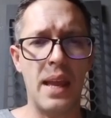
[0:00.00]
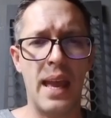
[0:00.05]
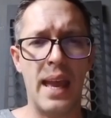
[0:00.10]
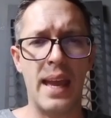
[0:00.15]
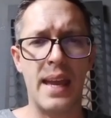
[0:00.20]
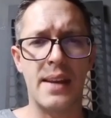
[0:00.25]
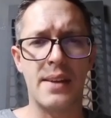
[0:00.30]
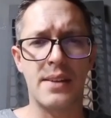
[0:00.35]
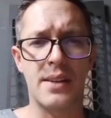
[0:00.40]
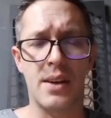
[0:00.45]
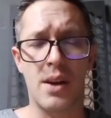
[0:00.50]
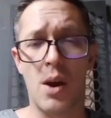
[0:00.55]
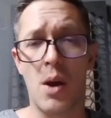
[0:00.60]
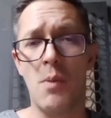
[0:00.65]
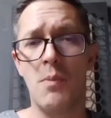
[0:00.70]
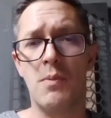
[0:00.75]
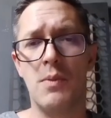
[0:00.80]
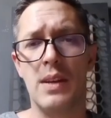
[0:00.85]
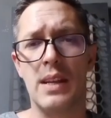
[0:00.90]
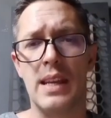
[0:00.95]
and
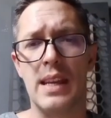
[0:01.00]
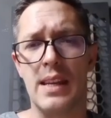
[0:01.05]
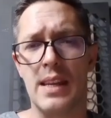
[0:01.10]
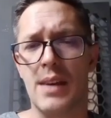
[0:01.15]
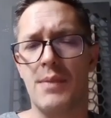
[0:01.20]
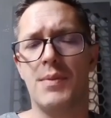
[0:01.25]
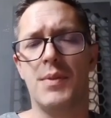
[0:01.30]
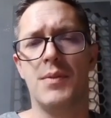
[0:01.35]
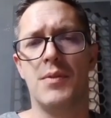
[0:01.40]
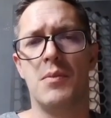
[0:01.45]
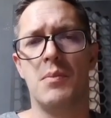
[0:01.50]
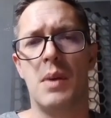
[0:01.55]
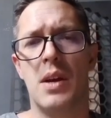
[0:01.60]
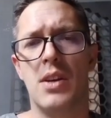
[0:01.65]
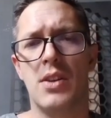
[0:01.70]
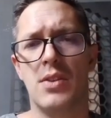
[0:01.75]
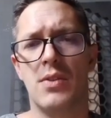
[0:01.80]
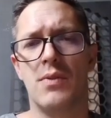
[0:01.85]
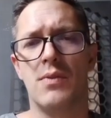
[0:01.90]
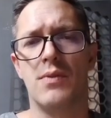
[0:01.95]
hopefully enough
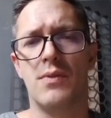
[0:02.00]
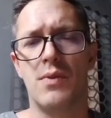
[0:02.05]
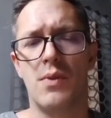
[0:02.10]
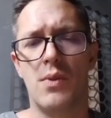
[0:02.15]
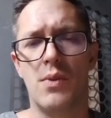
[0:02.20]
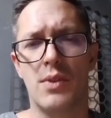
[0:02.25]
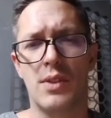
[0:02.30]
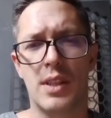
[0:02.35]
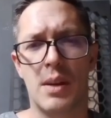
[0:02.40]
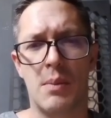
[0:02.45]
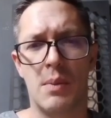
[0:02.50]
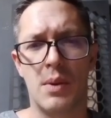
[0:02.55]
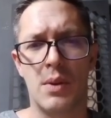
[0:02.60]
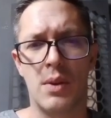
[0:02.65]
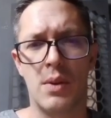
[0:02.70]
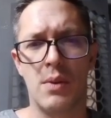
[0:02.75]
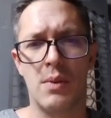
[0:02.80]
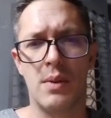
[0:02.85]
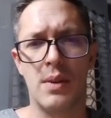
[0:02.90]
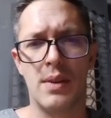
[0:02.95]
information for someone
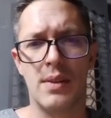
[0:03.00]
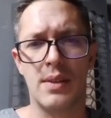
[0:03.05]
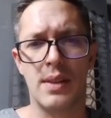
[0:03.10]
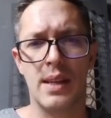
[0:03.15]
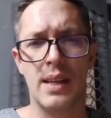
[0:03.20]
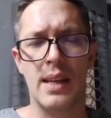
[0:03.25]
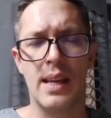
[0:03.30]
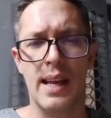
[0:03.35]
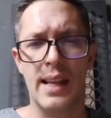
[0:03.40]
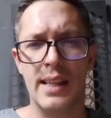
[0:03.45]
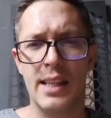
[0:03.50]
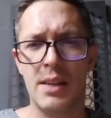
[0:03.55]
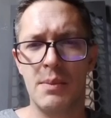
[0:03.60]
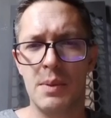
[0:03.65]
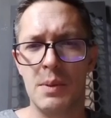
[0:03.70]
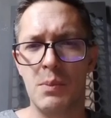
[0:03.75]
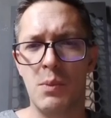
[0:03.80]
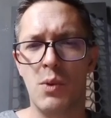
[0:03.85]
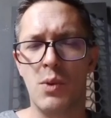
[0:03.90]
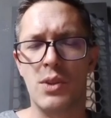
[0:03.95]
who is a little
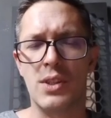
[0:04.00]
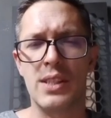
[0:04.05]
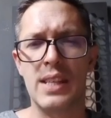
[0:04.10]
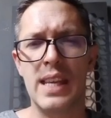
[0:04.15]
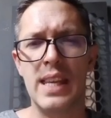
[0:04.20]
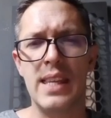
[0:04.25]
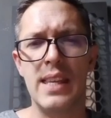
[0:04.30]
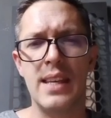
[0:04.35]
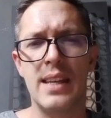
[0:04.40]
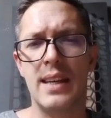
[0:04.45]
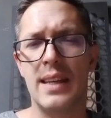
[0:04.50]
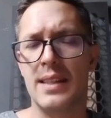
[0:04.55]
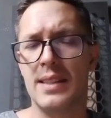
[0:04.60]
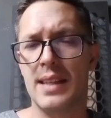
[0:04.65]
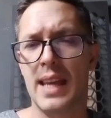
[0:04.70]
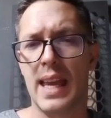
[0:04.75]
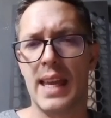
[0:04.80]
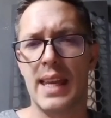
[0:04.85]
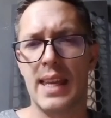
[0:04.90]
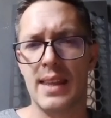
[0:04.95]
bit more senior and
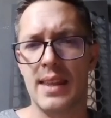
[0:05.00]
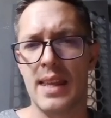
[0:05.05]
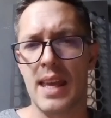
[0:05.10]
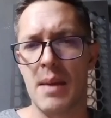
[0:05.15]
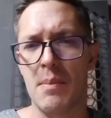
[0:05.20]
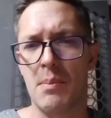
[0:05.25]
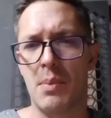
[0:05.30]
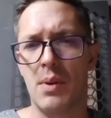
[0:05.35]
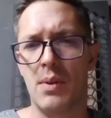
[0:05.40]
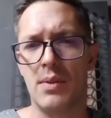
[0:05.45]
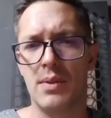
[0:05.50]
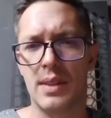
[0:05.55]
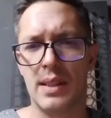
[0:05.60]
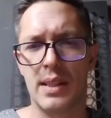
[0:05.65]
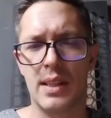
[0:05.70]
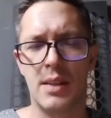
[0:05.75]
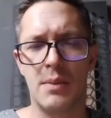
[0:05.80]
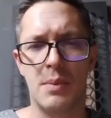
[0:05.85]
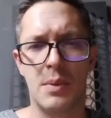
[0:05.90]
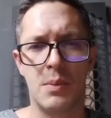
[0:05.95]
taking their builds a
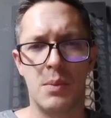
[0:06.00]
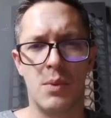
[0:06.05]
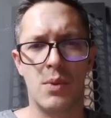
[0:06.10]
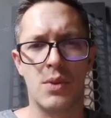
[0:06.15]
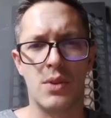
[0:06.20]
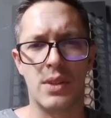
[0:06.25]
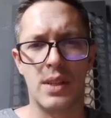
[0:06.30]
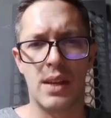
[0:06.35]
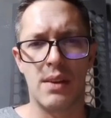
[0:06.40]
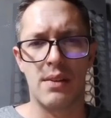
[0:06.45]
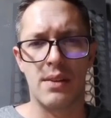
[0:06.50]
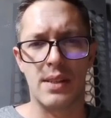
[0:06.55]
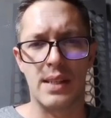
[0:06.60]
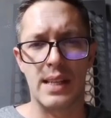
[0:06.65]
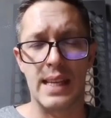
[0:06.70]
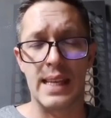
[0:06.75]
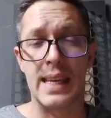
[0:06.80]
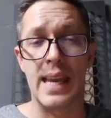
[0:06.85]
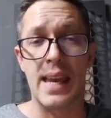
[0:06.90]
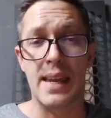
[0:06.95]
little bit more
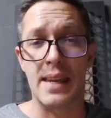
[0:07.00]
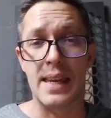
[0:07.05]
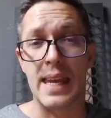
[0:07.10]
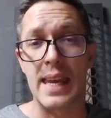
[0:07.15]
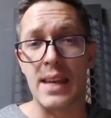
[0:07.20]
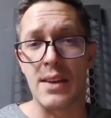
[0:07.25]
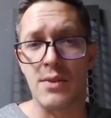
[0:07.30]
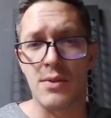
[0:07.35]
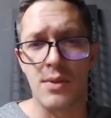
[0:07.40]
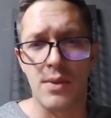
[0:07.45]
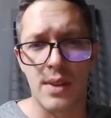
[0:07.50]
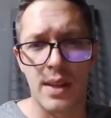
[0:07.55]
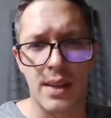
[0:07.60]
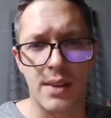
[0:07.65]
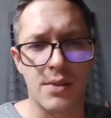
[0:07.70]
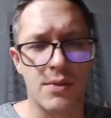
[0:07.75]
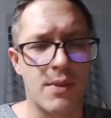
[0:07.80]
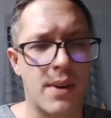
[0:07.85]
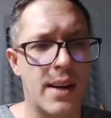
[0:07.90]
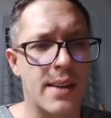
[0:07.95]
seriously, getting into
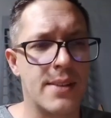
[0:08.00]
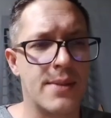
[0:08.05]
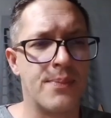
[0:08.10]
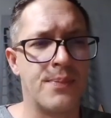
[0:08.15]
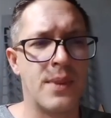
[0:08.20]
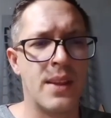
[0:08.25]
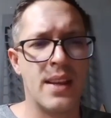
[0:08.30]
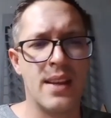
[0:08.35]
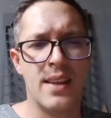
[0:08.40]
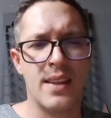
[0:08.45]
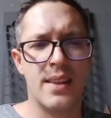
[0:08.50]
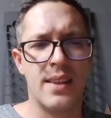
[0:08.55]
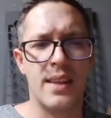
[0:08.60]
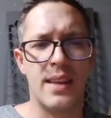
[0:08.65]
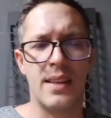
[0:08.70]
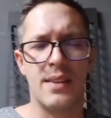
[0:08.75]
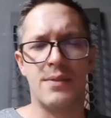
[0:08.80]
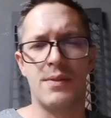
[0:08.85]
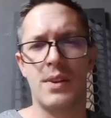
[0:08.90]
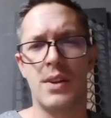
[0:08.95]
things right.
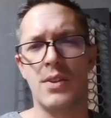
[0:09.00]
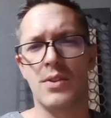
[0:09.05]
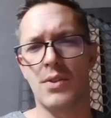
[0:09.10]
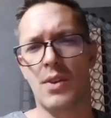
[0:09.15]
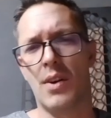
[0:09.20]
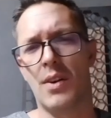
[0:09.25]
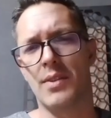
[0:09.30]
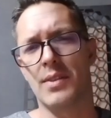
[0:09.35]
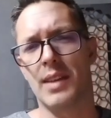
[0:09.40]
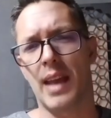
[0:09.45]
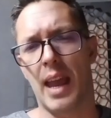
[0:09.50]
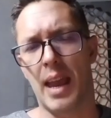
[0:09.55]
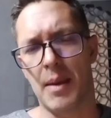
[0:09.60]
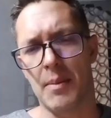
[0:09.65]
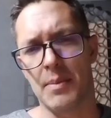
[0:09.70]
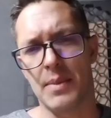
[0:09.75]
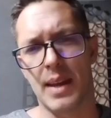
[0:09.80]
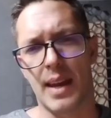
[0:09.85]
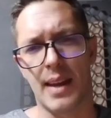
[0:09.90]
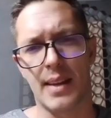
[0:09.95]
These videos aren't
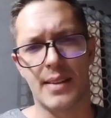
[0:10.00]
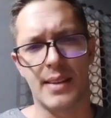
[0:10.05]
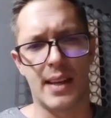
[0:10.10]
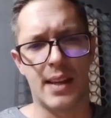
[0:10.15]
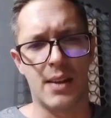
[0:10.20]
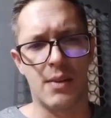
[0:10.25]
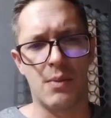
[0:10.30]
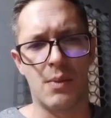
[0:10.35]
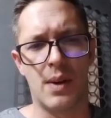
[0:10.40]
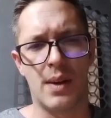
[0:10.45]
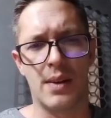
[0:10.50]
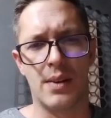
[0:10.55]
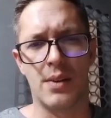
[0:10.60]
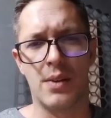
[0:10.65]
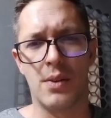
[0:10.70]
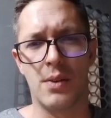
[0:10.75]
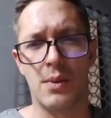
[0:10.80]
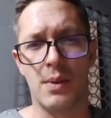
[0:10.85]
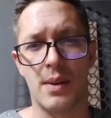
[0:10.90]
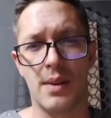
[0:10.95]
aimed at anyone
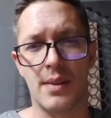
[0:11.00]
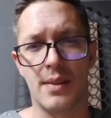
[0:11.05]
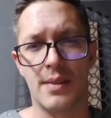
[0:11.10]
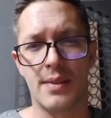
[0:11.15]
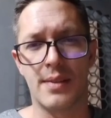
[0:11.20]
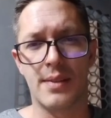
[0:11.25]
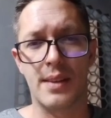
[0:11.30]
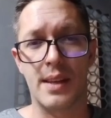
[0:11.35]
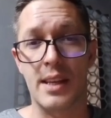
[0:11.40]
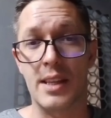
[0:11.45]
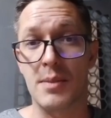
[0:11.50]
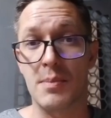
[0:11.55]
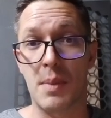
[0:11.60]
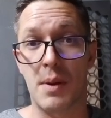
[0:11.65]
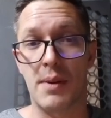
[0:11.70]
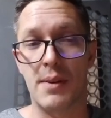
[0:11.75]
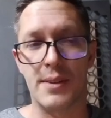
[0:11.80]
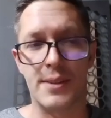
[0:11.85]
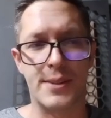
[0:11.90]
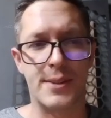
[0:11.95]
who is
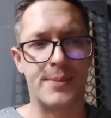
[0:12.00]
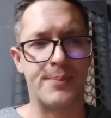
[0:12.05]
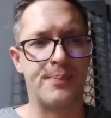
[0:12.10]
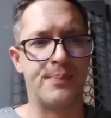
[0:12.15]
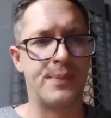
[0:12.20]
experienced.